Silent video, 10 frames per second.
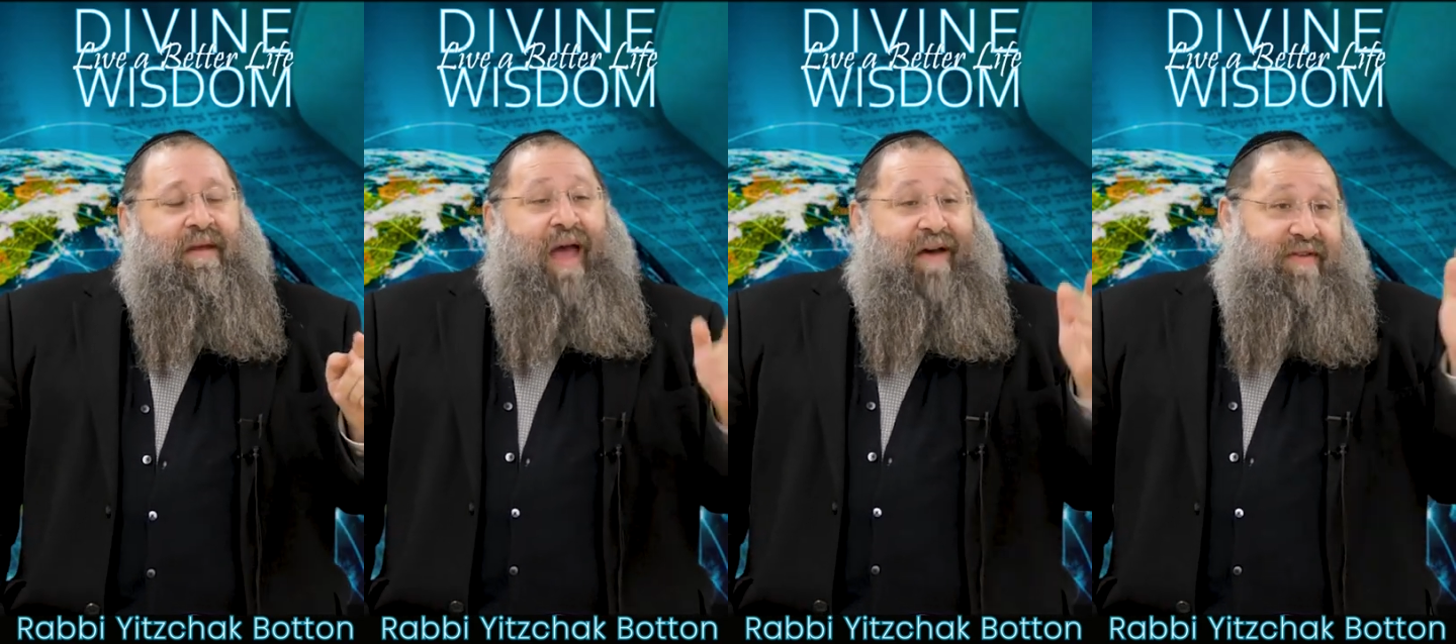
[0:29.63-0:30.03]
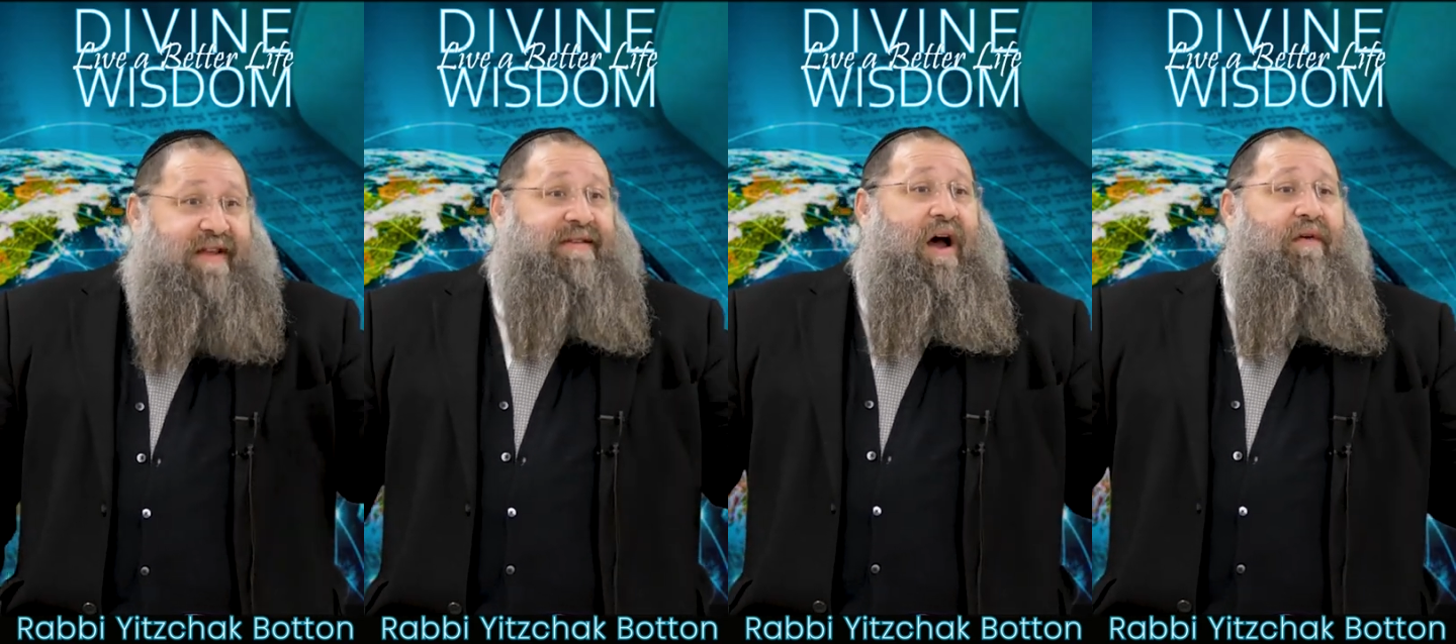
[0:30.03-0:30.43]
have a
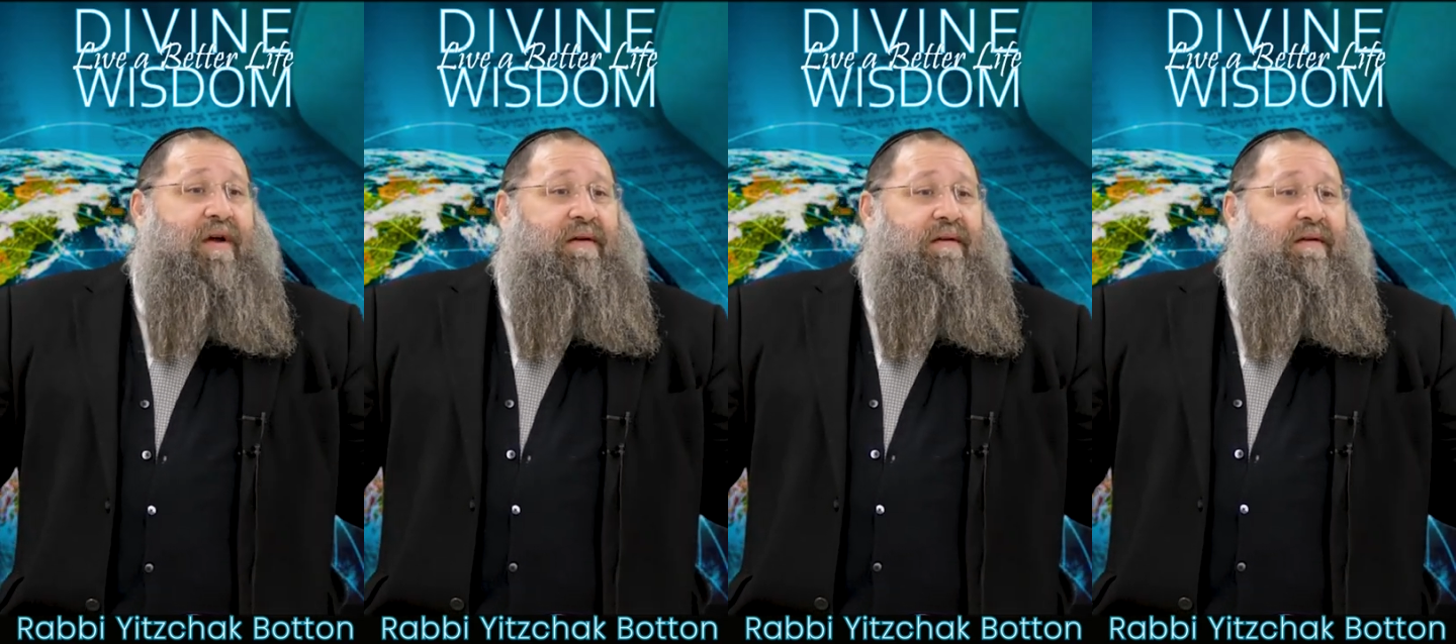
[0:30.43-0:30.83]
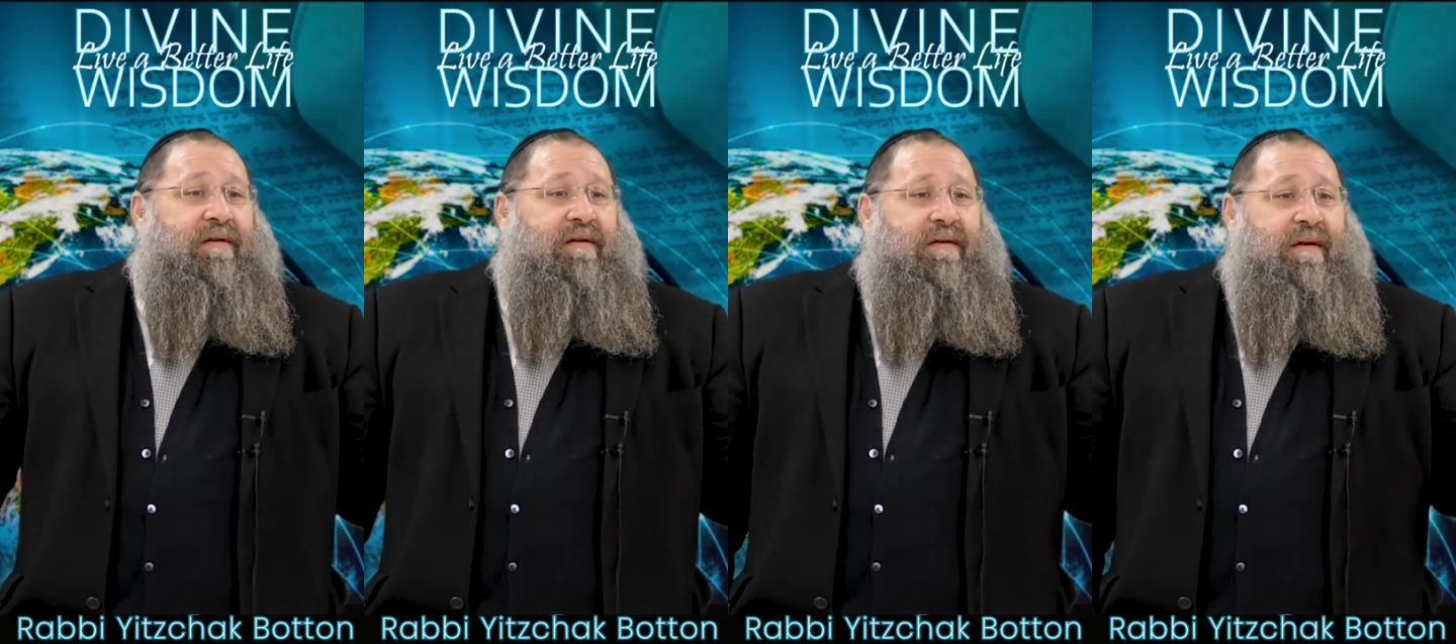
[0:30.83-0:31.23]
Yetzer Hara,
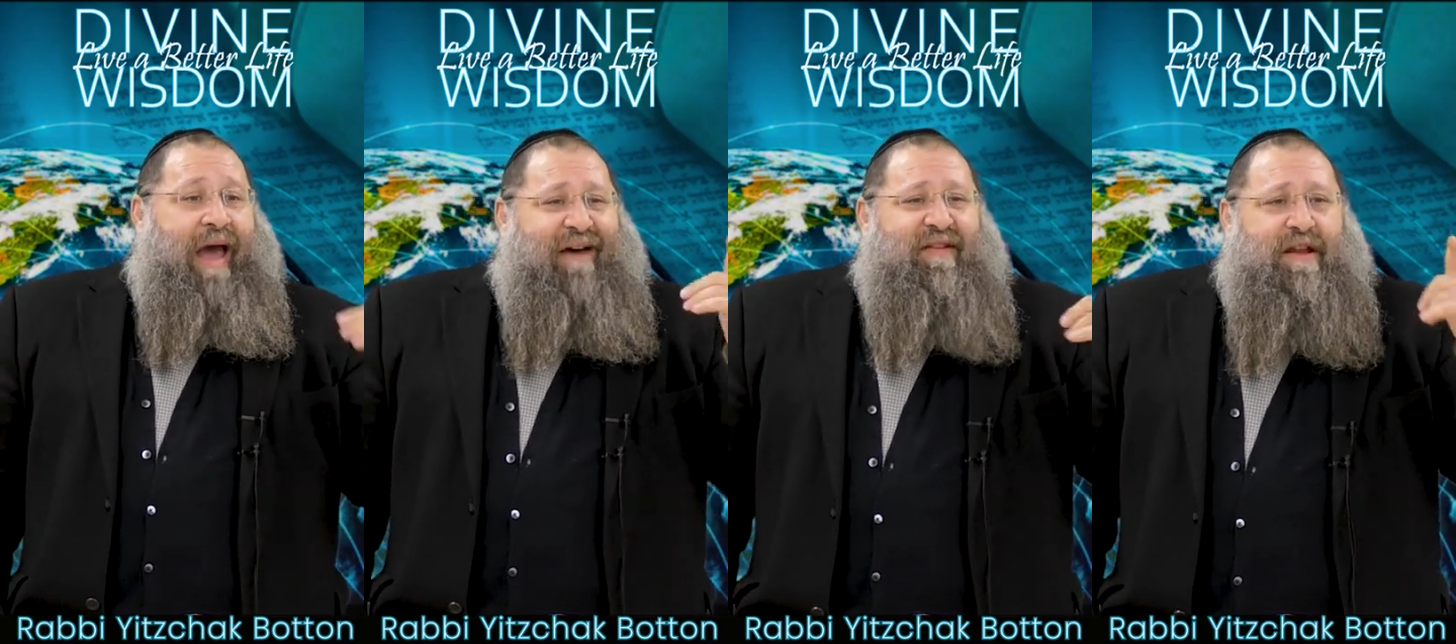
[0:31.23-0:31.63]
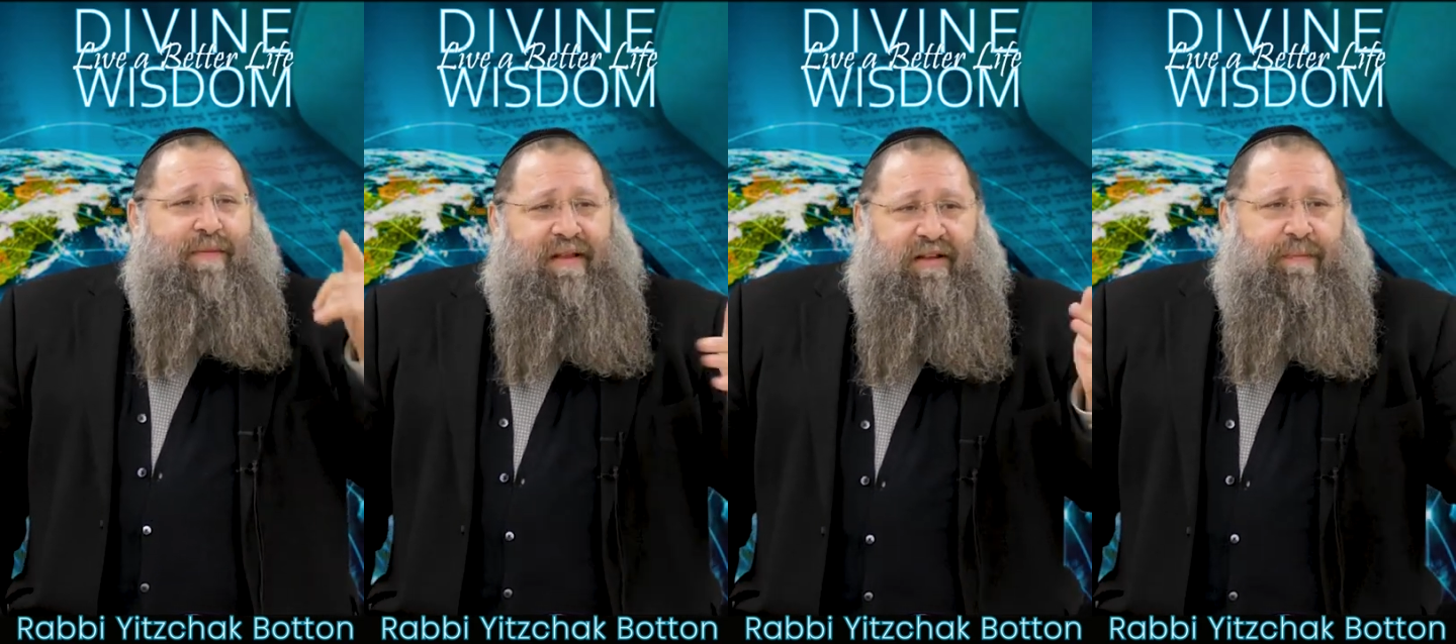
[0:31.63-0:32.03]
have an
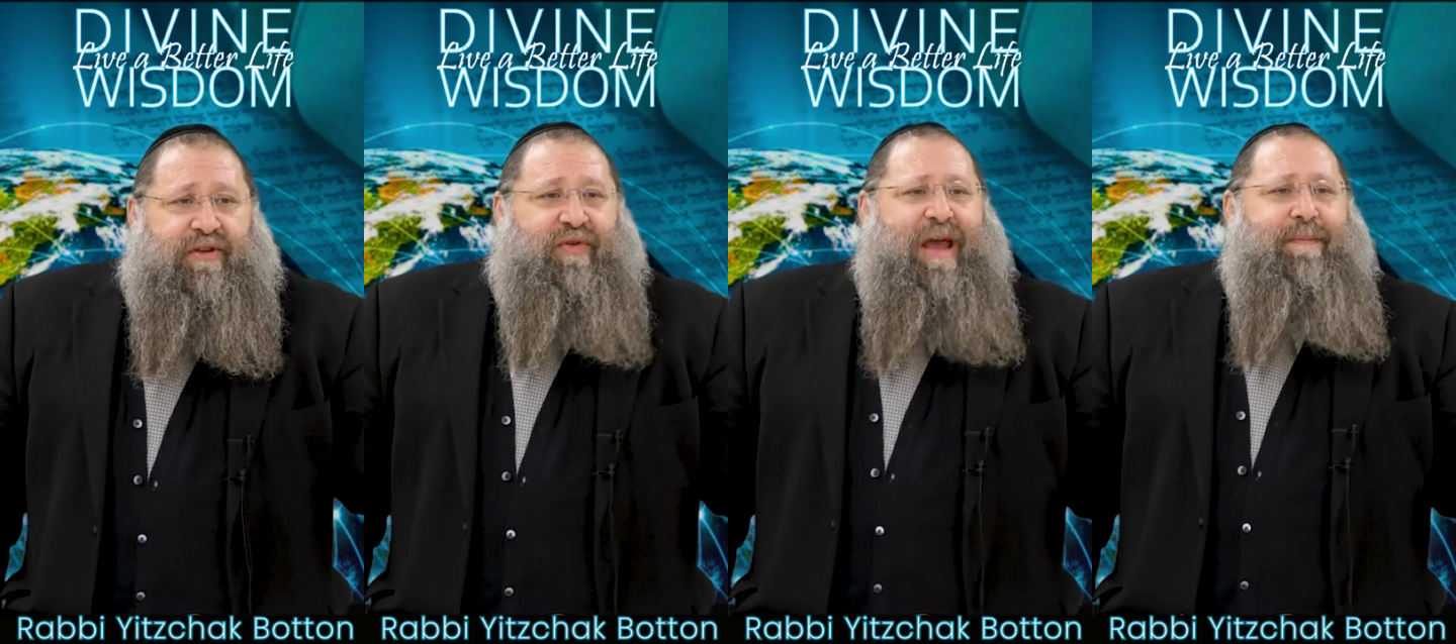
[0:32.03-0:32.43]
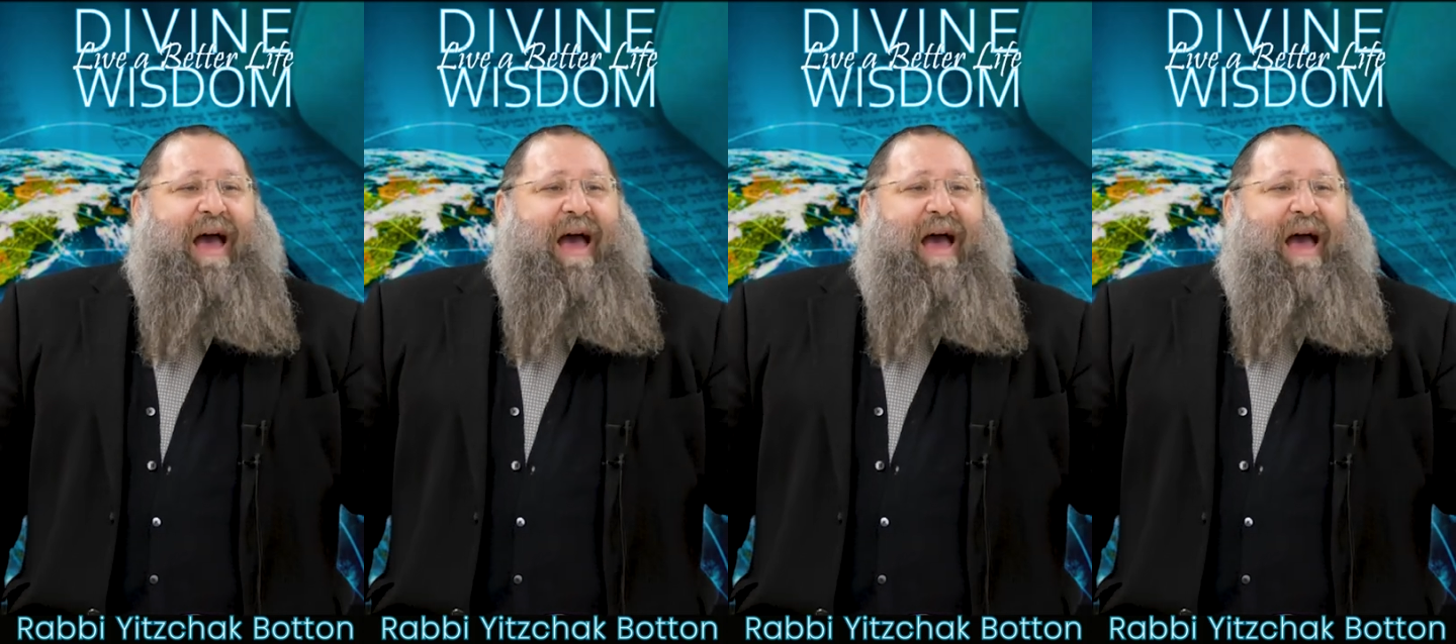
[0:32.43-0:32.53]
ability to betray me.